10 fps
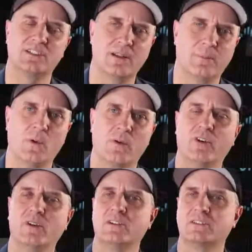see the
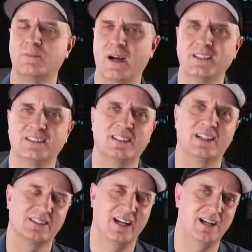portfolios, the buys and
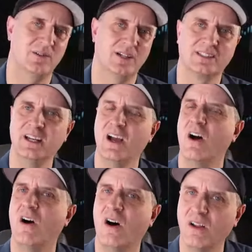sells, the high risk,
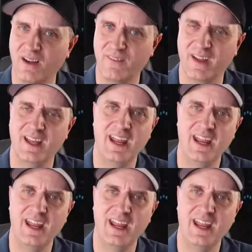all of it.